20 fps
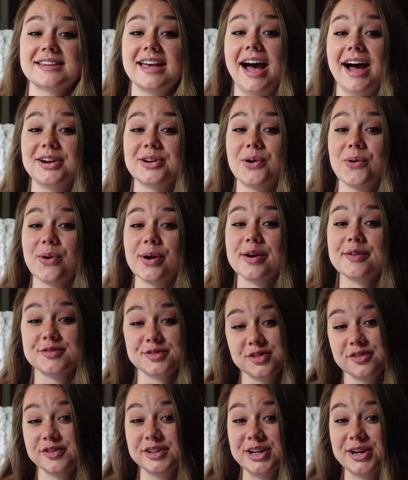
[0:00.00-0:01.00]
category of
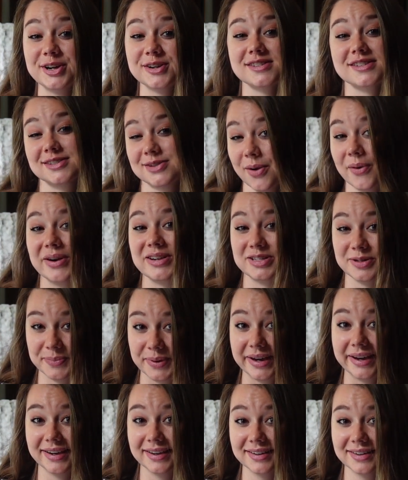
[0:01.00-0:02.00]
souvenirs is going to
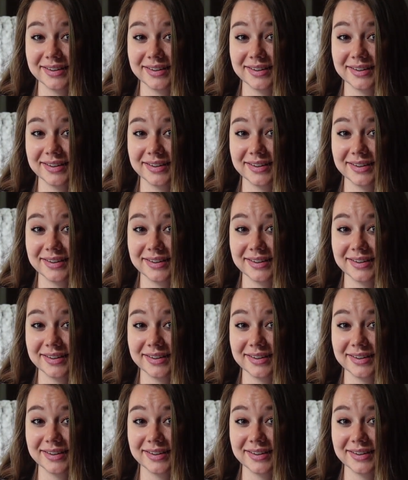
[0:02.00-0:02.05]
be.